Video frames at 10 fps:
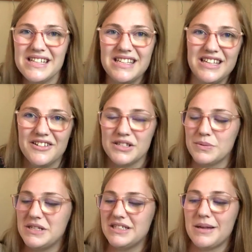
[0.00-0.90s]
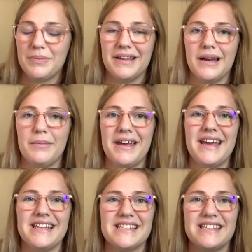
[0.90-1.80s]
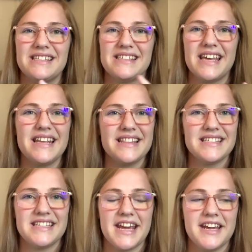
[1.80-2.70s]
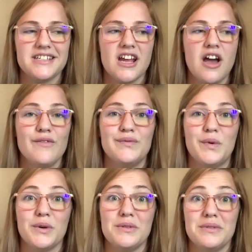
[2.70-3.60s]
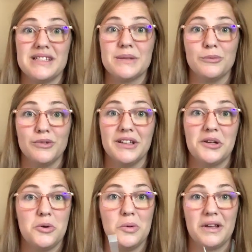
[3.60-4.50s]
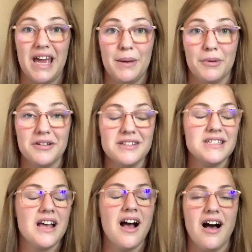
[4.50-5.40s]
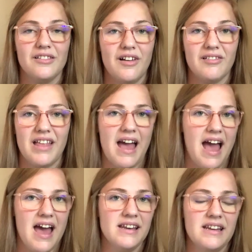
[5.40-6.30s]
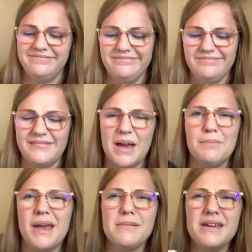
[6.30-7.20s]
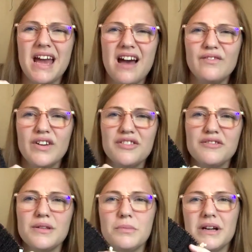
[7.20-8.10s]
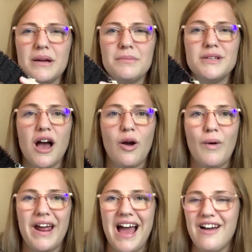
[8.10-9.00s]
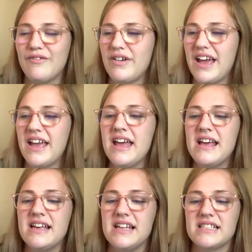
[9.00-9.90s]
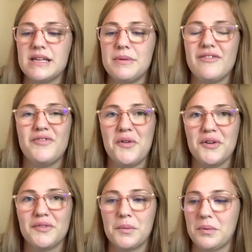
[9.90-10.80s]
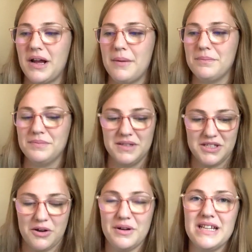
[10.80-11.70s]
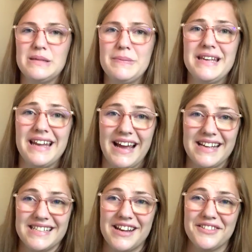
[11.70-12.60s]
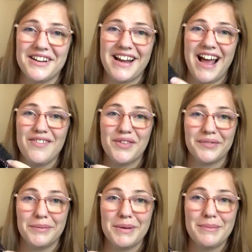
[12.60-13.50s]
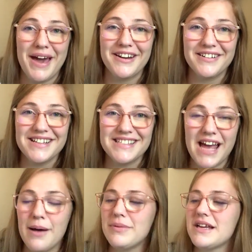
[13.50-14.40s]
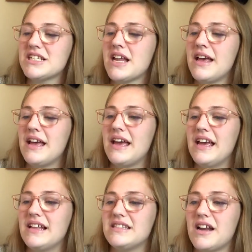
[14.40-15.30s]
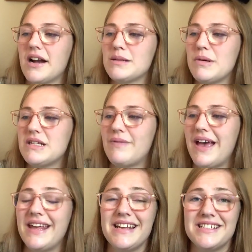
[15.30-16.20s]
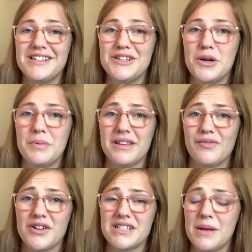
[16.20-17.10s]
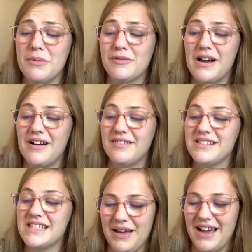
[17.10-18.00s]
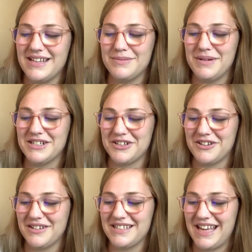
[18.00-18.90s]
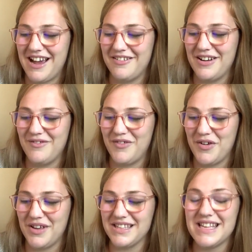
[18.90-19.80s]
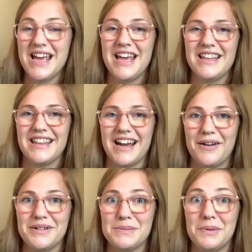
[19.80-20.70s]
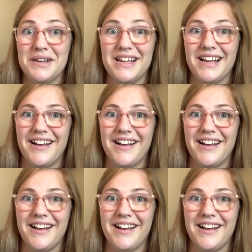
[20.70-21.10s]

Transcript: you know, switches up a little bit. It's setting the stage for doing some really cool cables along the hat. Hmm, I'm maybe halfway through the brim, not quite halfway. It's gonna be a fold over brim. So it's been nice. Now that I have the ribbing pattern established, it's not as much of a headache to do, but the first couple rounds, I had to make sure to count and focus that I was putting